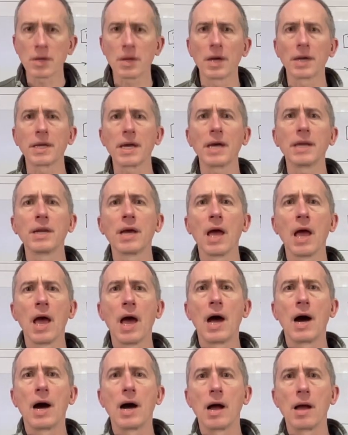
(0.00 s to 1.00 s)
Again,
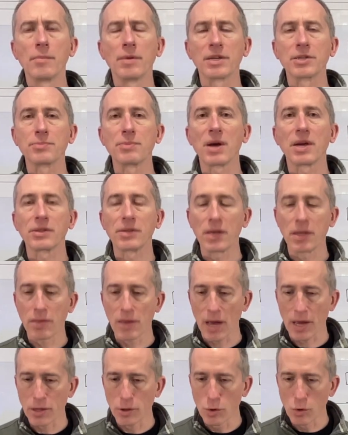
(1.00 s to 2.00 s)
I'm expecting
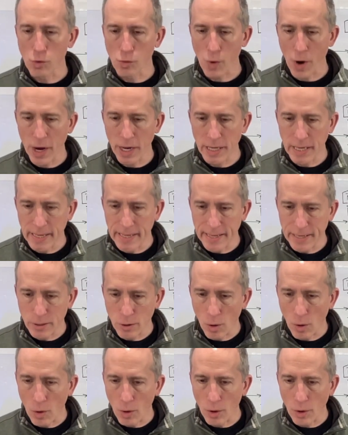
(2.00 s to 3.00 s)
that you'll write in
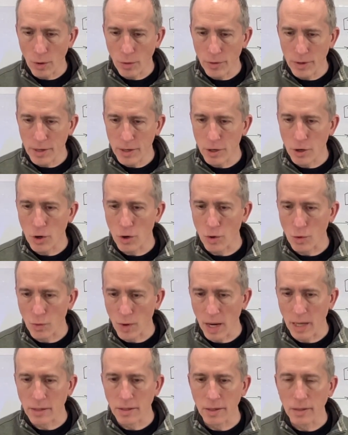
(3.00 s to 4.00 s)
all the
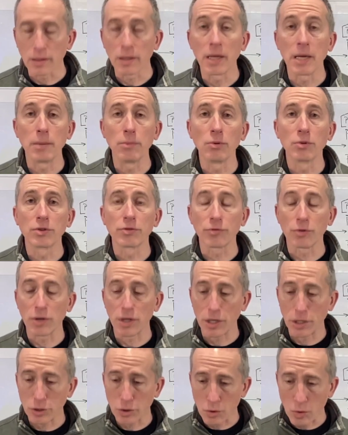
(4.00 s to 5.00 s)
correct labels for
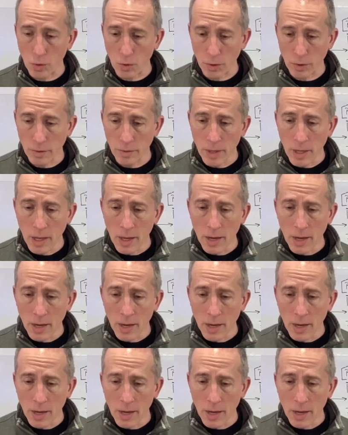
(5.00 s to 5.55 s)
each chord.